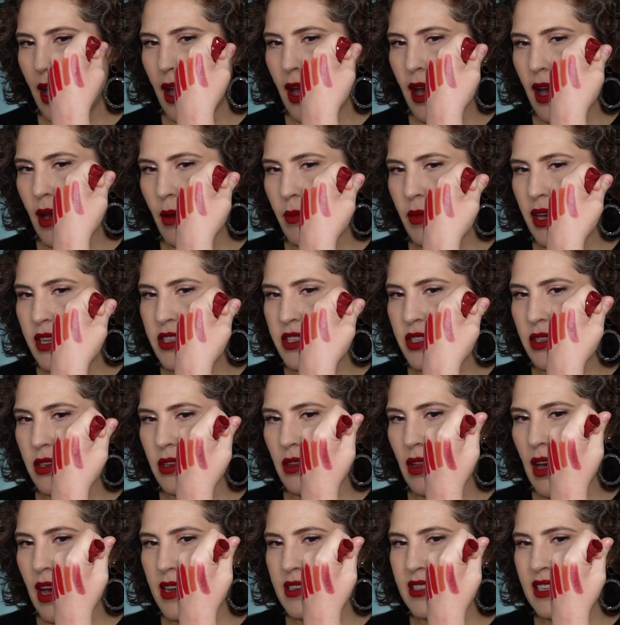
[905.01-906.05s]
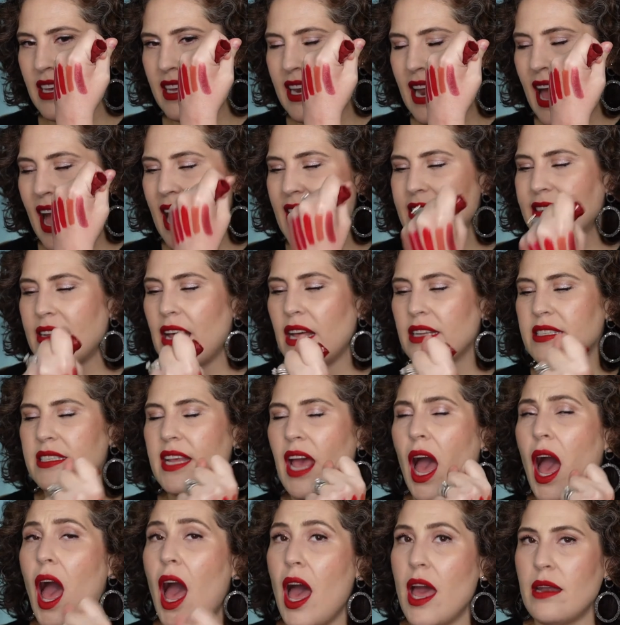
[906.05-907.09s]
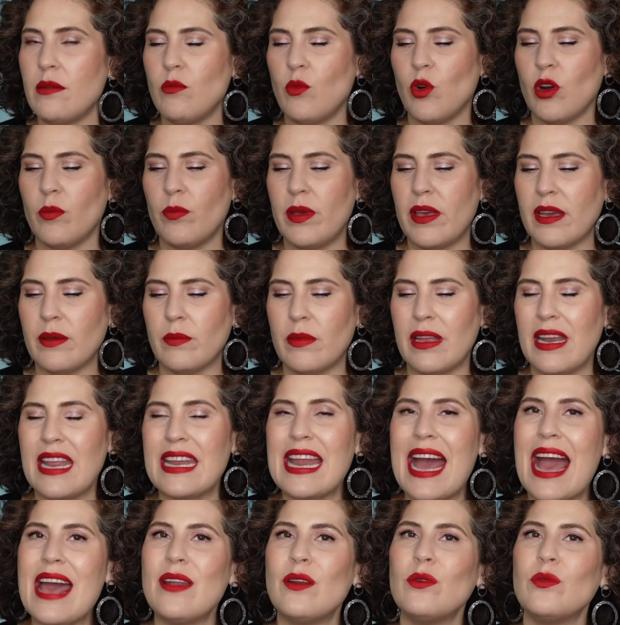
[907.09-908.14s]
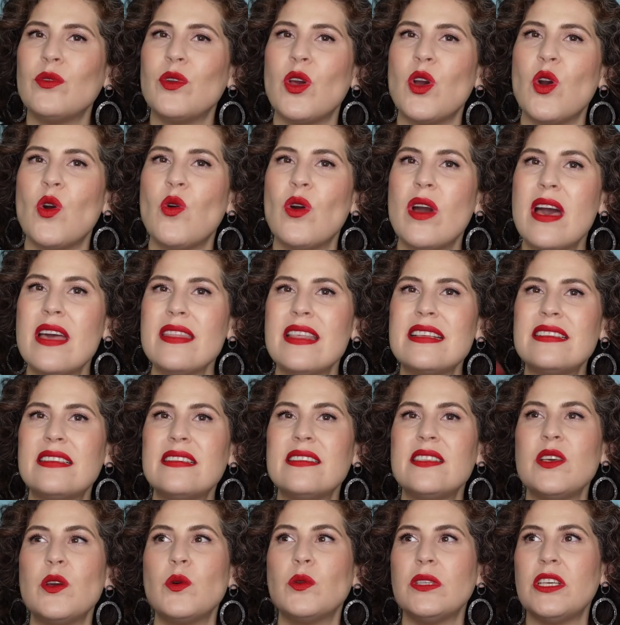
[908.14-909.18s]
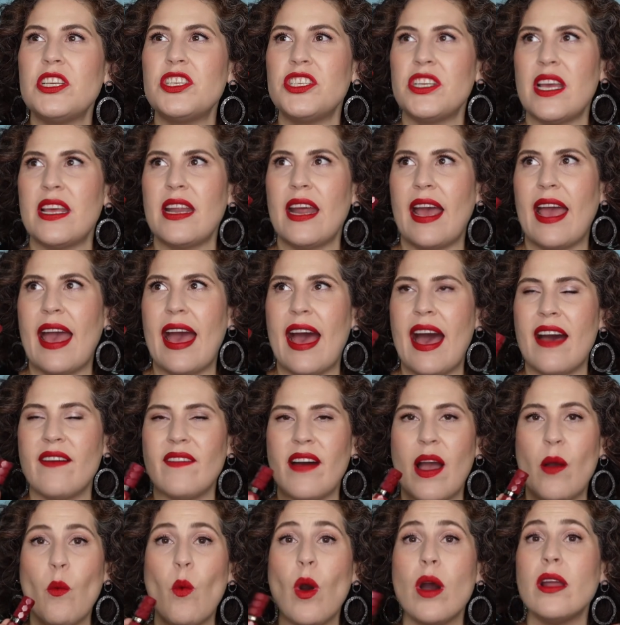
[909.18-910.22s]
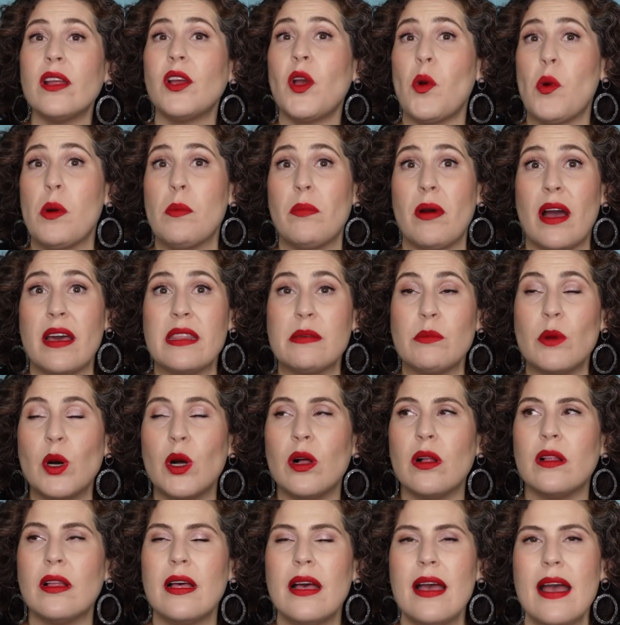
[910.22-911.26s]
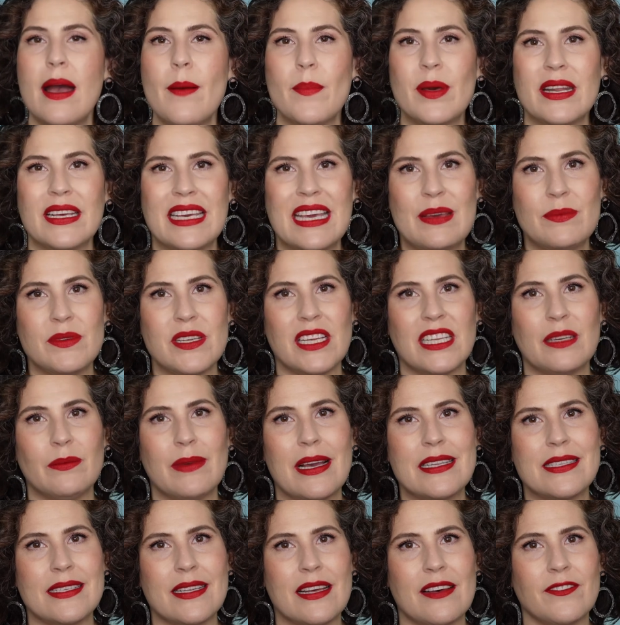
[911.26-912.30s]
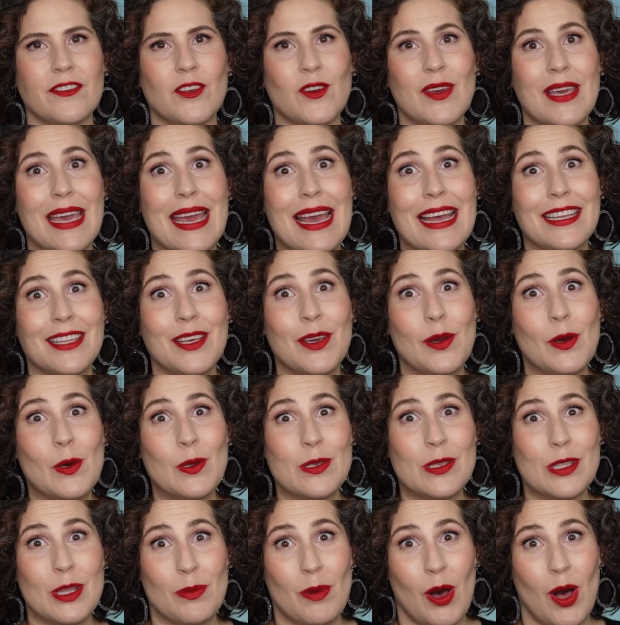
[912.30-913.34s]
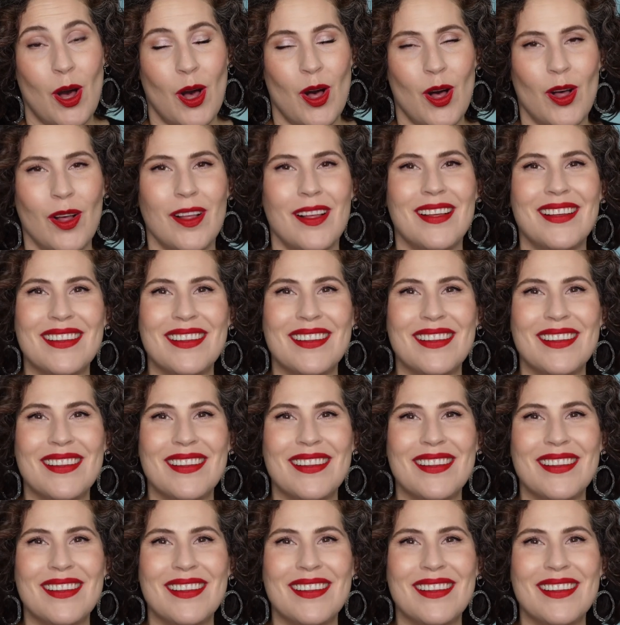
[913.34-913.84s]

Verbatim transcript: Um, it's glossy. It has a ton more pigment and I don't know. This is the only shade I have. I want to go and buy them all, but I keep telling myself, you can't use them all.